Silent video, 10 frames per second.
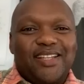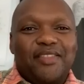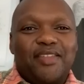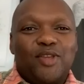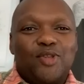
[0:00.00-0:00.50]

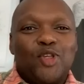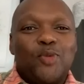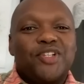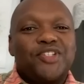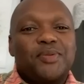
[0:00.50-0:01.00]
Thank you so
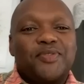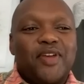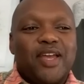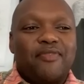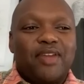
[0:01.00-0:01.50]
much, sis, for
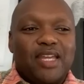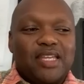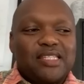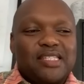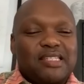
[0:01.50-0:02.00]
having
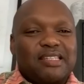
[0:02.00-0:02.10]
us.